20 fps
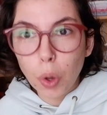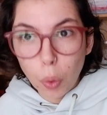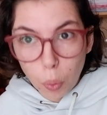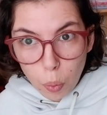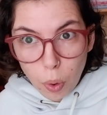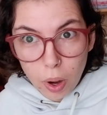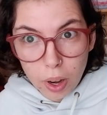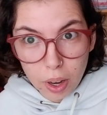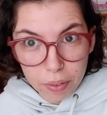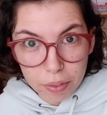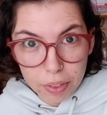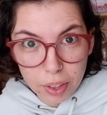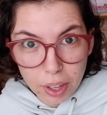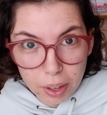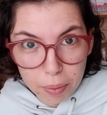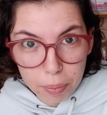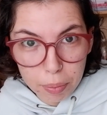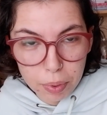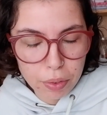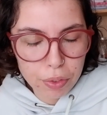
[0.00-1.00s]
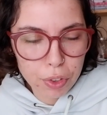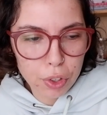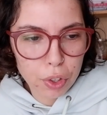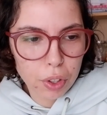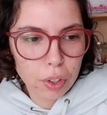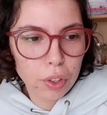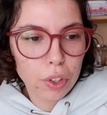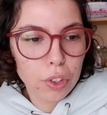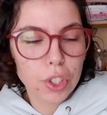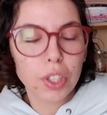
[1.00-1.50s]
one of them. If you're
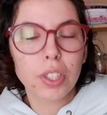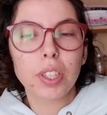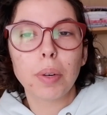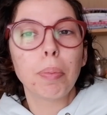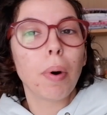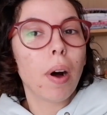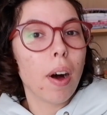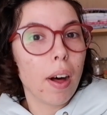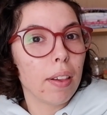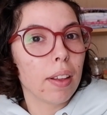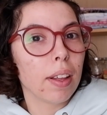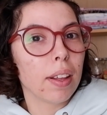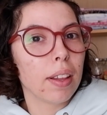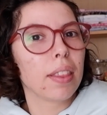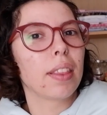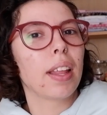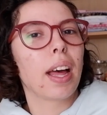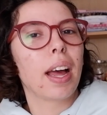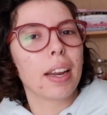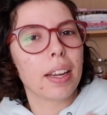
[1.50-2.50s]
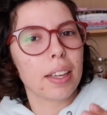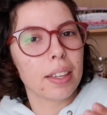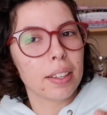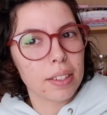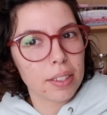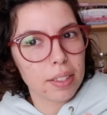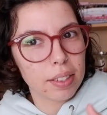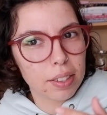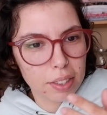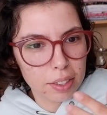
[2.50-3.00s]
allergic to pollen, that
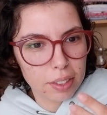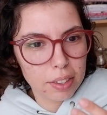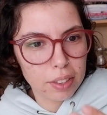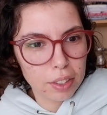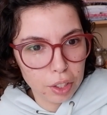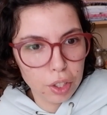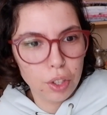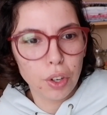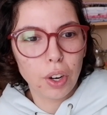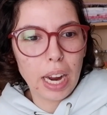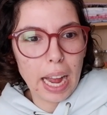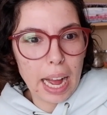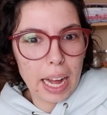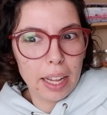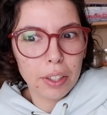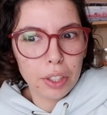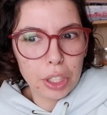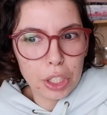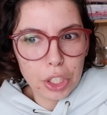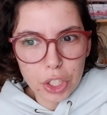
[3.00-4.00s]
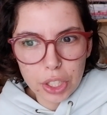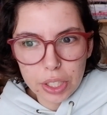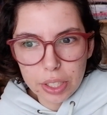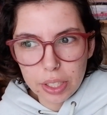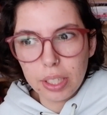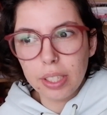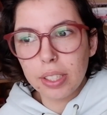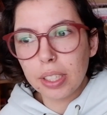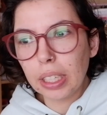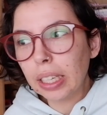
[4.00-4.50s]
is your allergy
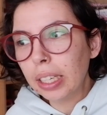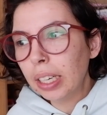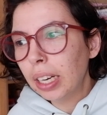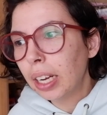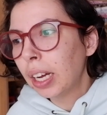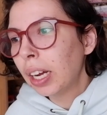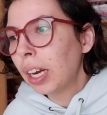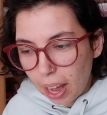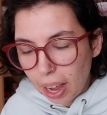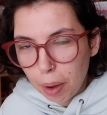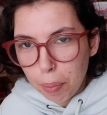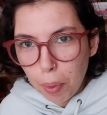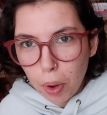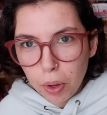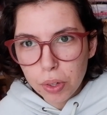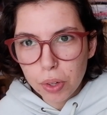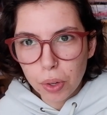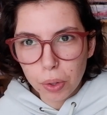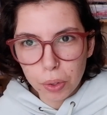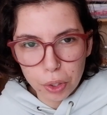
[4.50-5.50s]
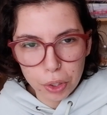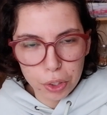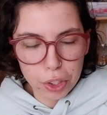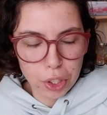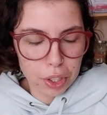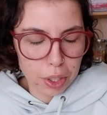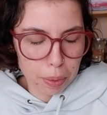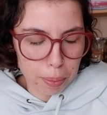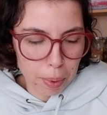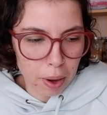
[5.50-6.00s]
season. And I'm also
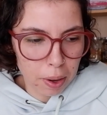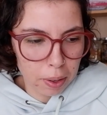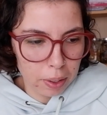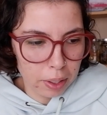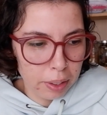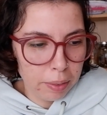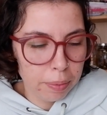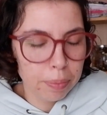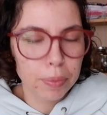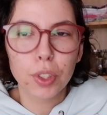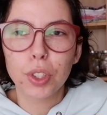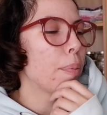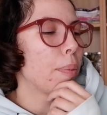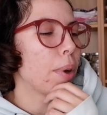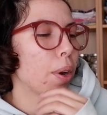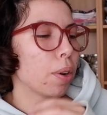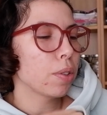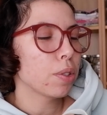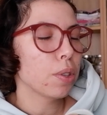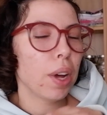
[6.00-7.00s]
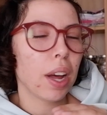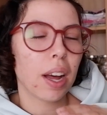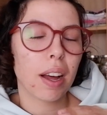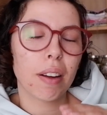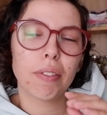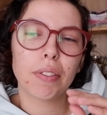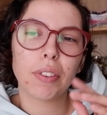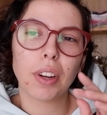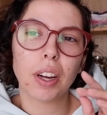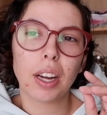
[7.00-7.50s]
allergic to pollen. We also
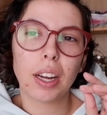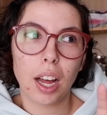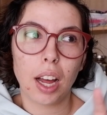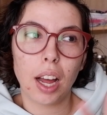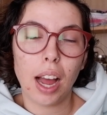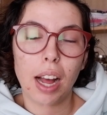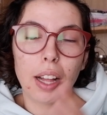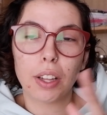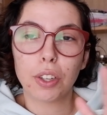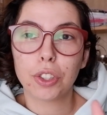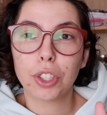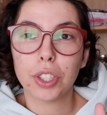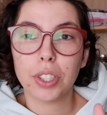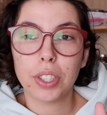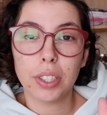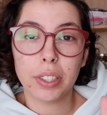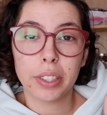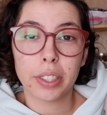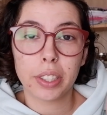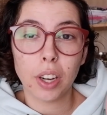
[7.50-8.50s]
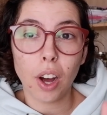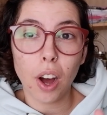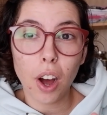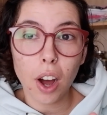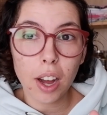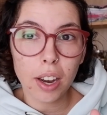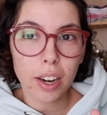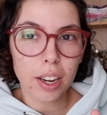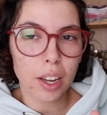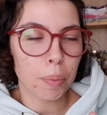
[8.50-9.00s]
have allergy season in
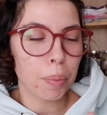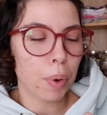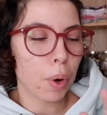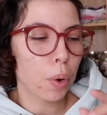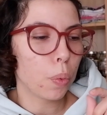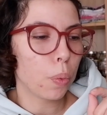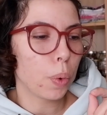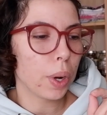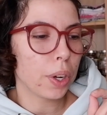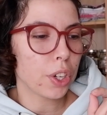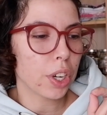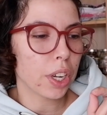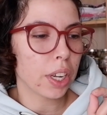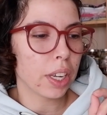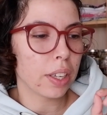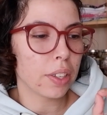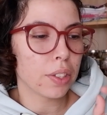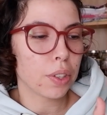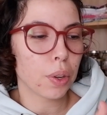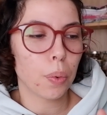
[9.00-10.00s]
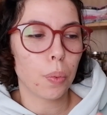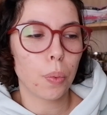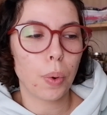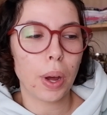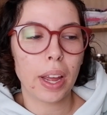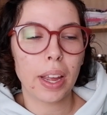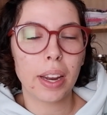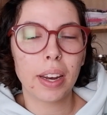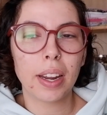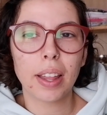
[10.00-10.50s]
autumn, which is
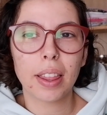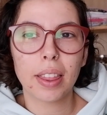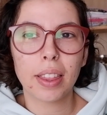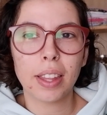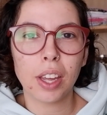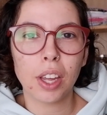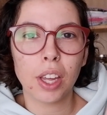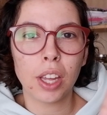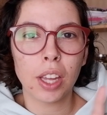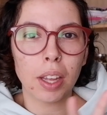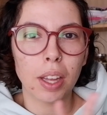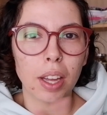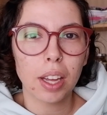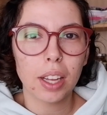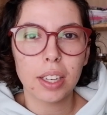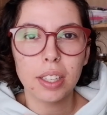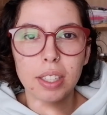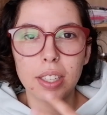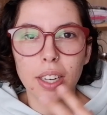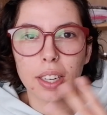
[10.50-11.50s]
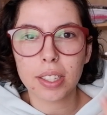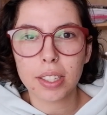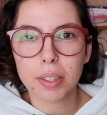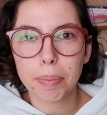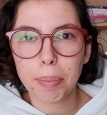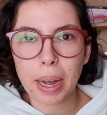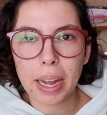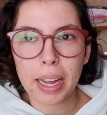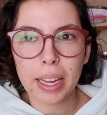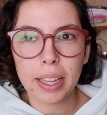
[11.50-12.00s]
when the
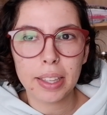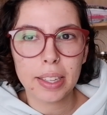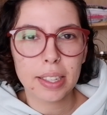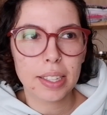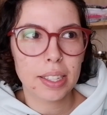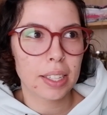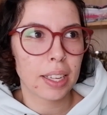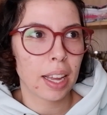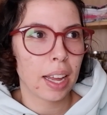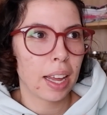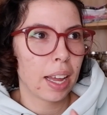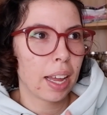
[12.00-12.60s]
dust mites